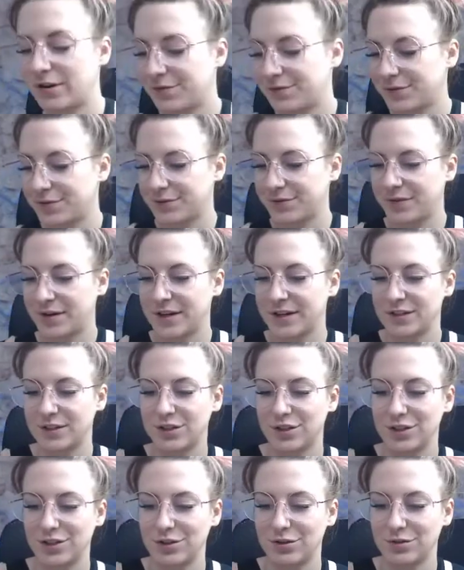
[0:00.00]
for fun
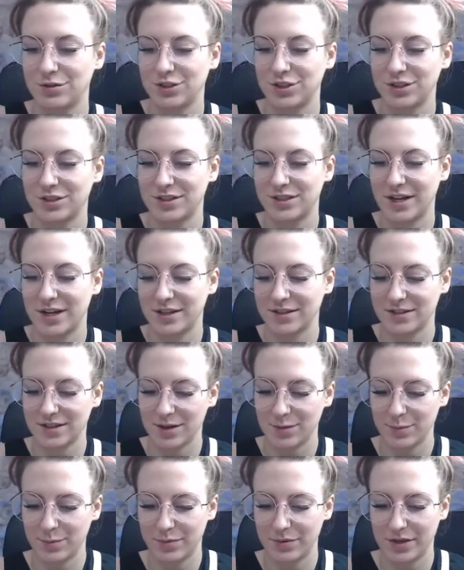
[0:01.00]
too, just as
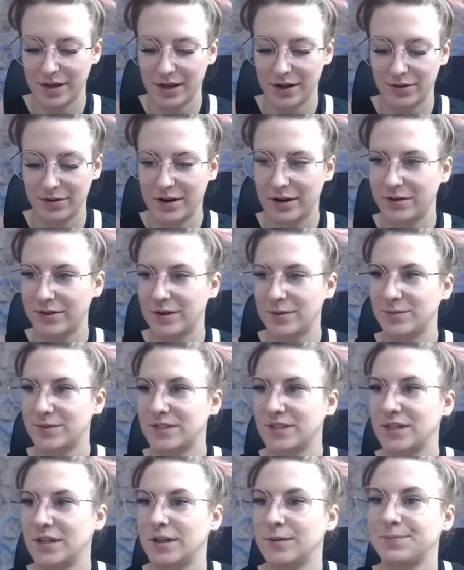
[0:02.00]
I'm playing around, I'm
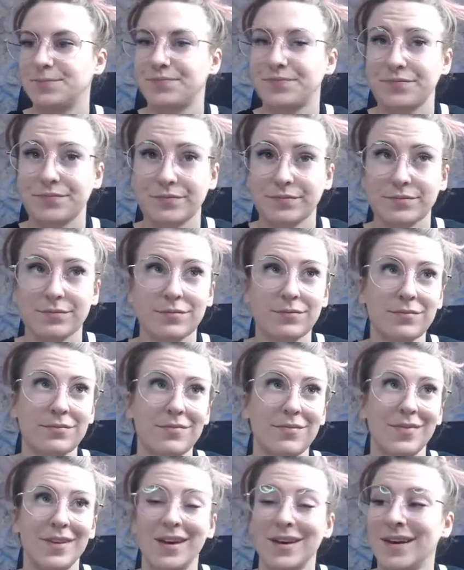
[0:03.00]
seeing
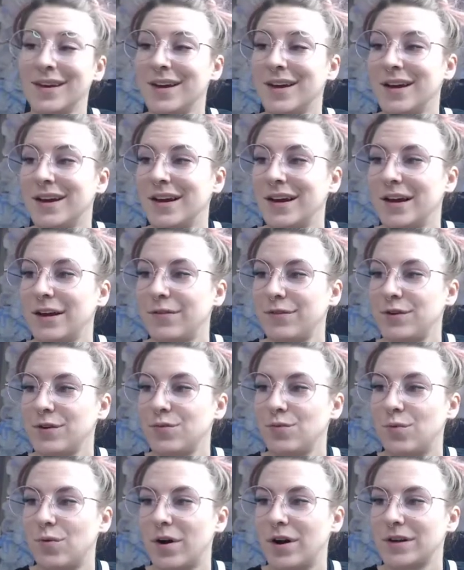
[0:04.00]
if you
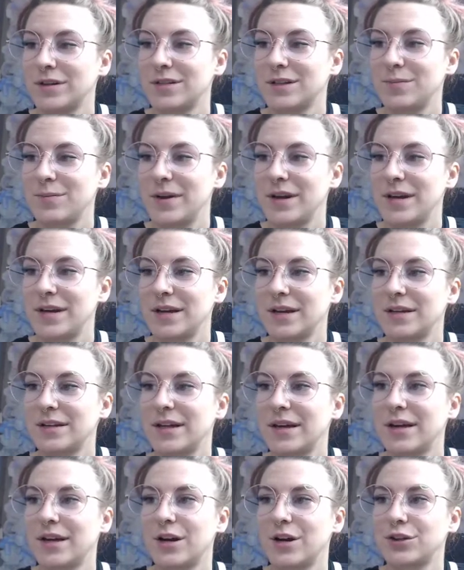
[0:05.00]
want to make it
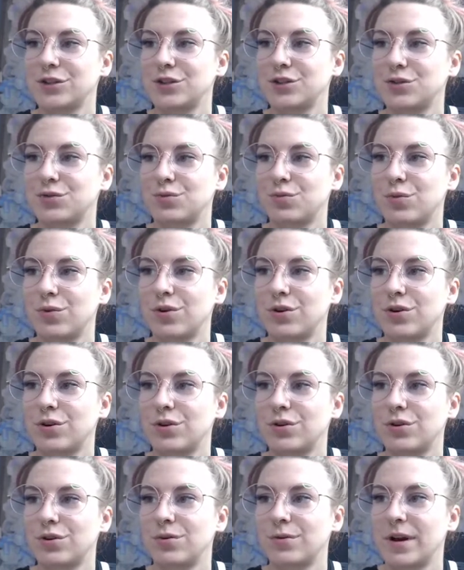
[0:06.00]
like a
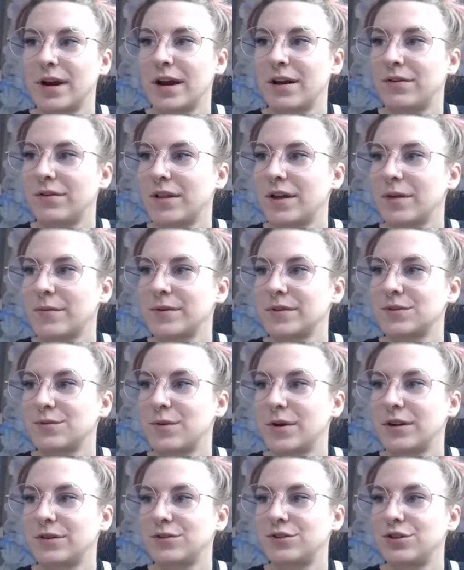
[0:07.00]
swirl around them as
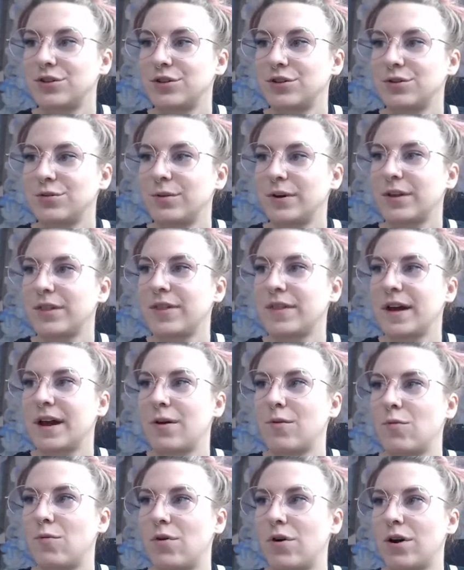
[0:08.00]
well too, with
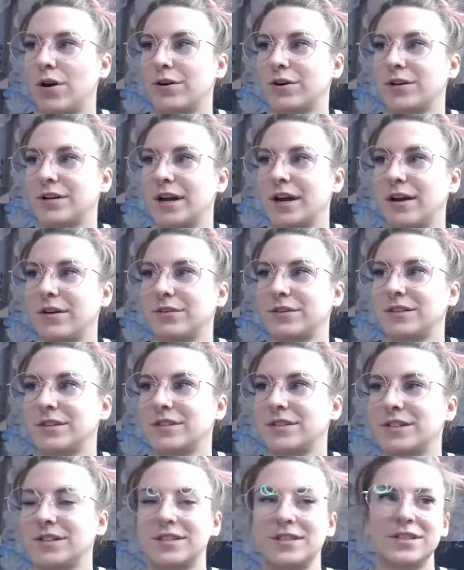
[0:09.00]
that watered down
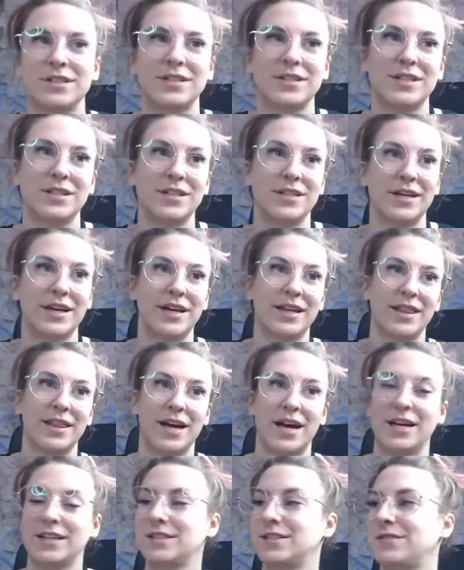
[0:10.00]
consistency, like
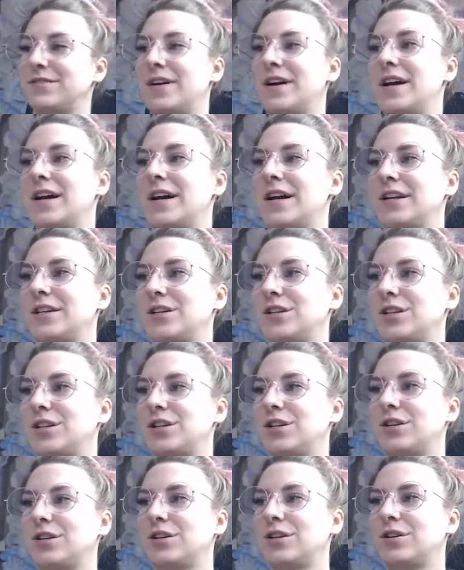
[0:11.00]
that's fine
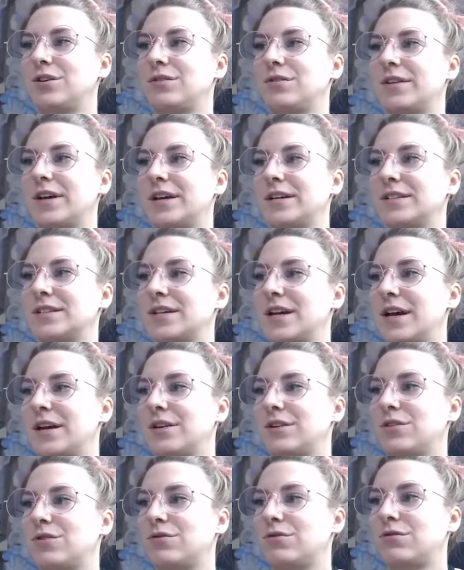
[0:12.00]
too. That's kind
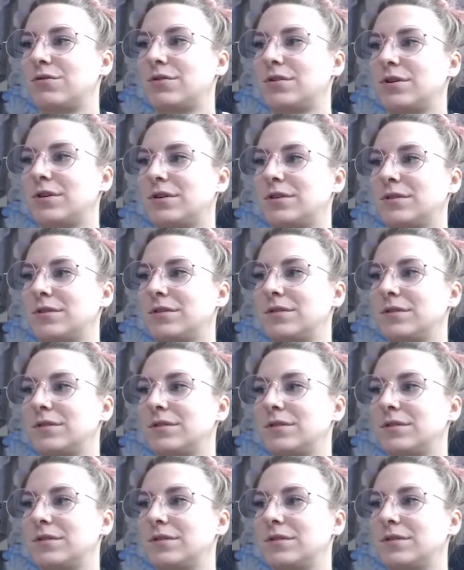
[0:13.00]
of cool.